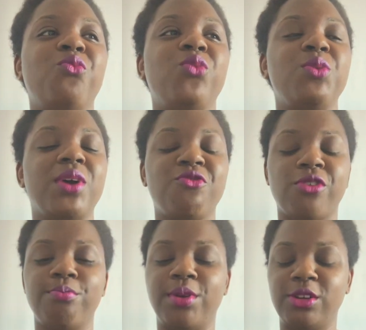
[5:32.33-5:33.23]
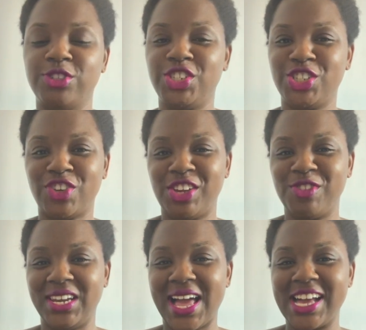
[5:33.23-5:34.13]
We went from bone straight
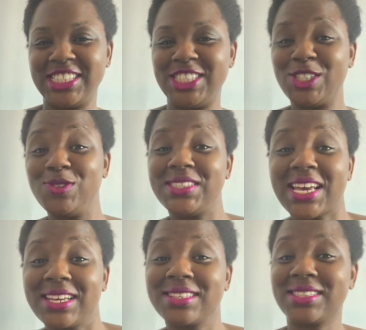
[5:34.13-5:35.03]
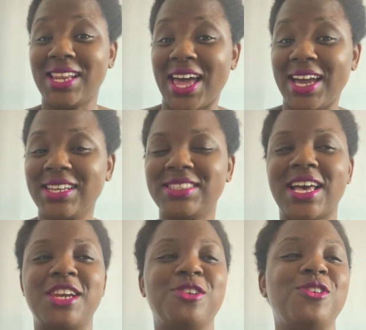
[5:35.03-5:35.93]
relaxed to Tex-Lax.
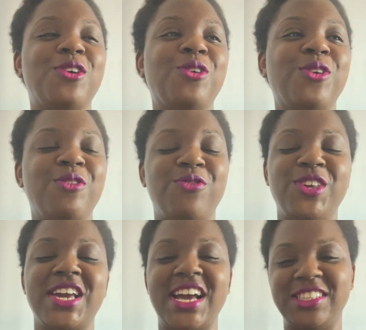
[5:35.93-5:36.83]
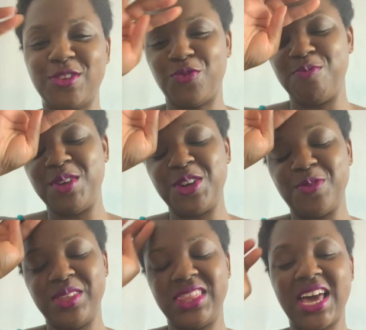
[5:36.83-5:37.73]
I don't know if you guys are
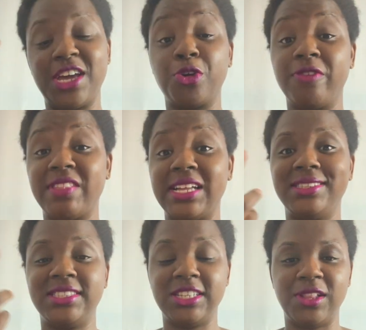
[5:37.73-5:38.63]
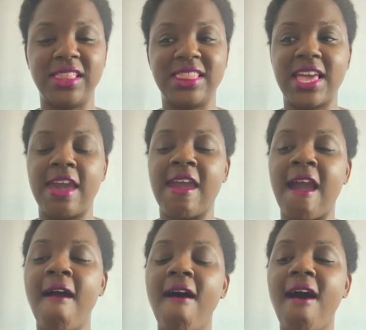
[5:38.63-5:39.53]
familiar with that or if that's still a
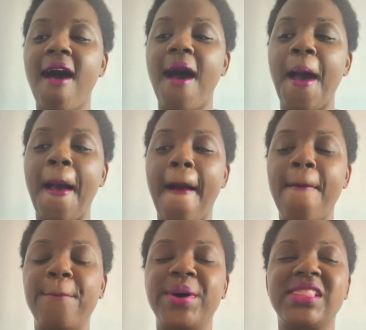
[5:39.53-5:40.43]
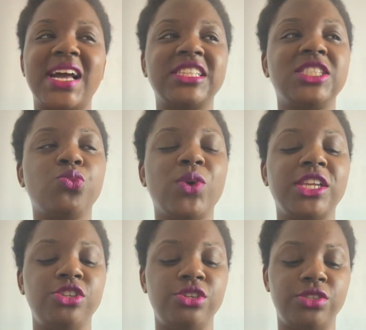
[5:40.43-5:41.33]
thing. But that's
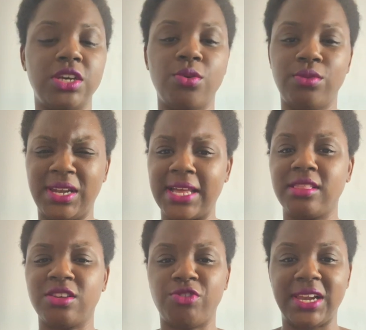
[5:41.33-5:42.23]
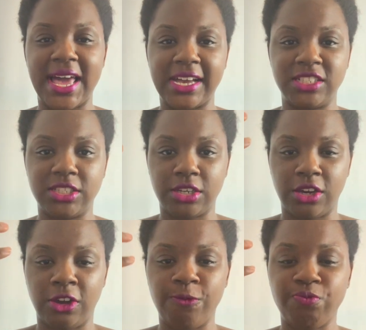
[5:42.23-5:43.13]
when you don't let the
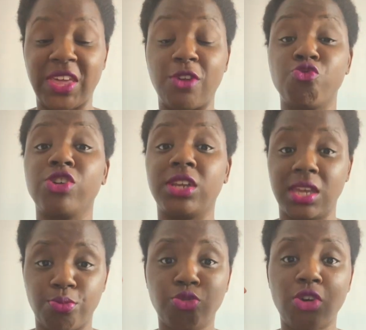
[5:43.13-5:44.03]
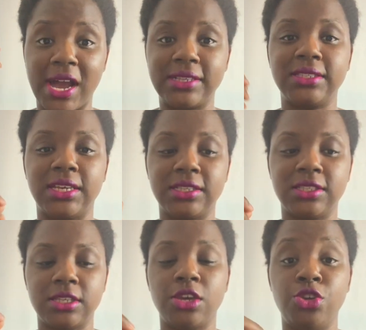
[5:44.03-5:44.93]
relaxer like really
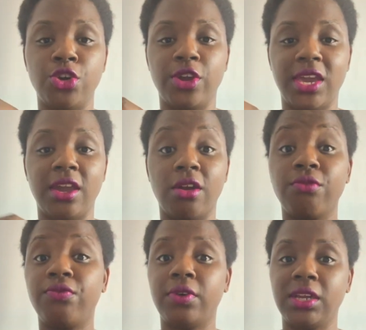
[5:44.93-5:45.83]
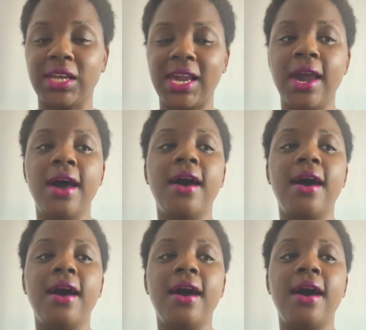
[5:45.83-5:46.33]
process your hair fully.